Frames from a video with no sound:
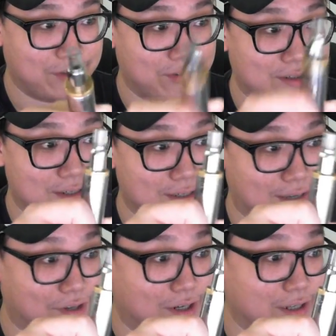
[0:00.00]
you notice,
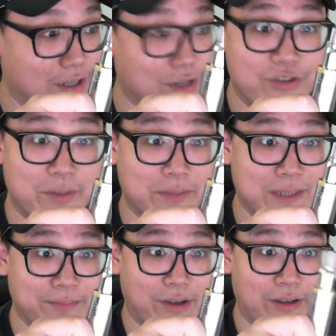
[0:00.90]
I've got a new drip
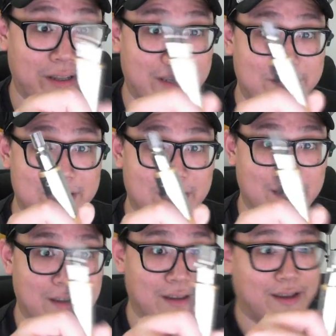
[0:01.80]
tip on there today.
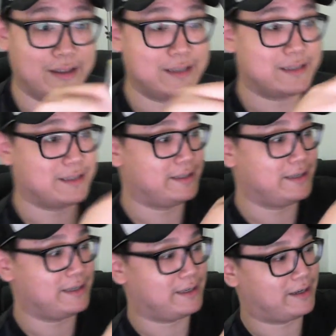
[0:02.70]
This is
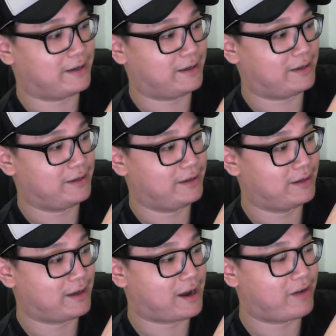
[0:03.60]
the
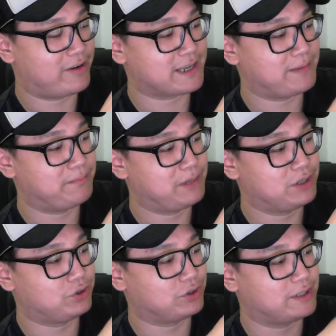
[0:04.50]
RSM
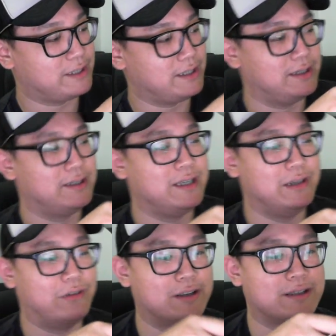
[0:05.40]
Shorty, the
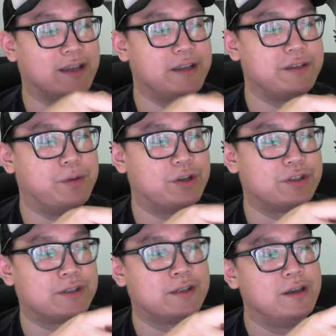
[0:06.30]
Rocket Science
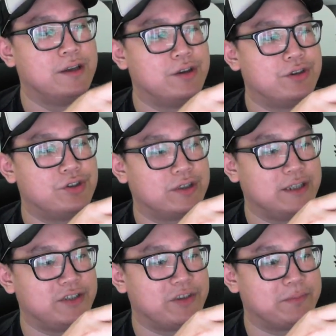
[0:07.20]
Mods
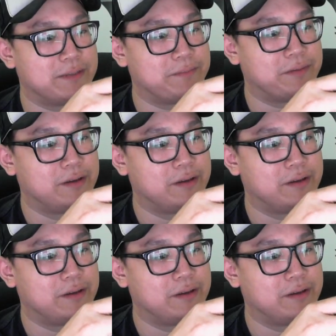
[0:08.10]
Shorty drip tip.